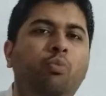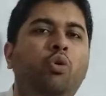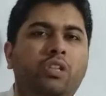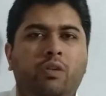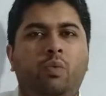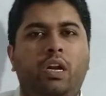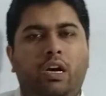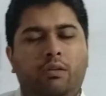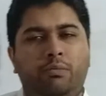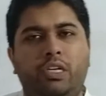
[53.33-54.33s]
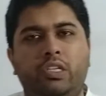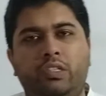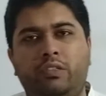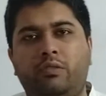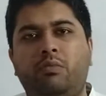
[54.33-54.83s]
more than one hour
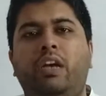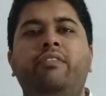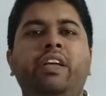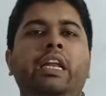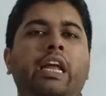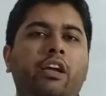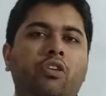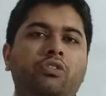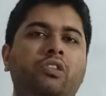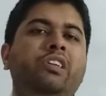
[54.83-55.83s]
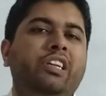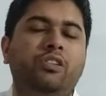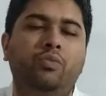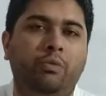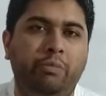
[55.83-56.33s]
because I feel like
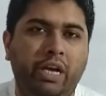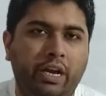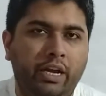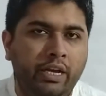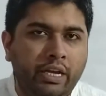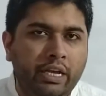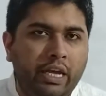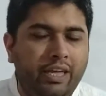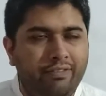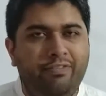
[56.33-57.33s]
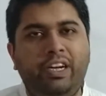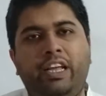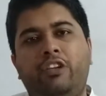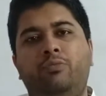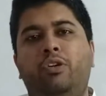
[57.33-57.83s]
concentration would be high if
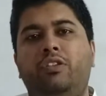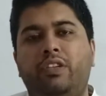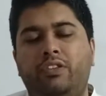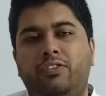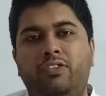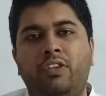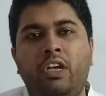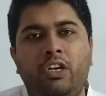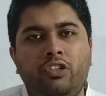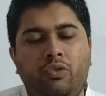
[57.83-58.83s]
we take smaller sessions.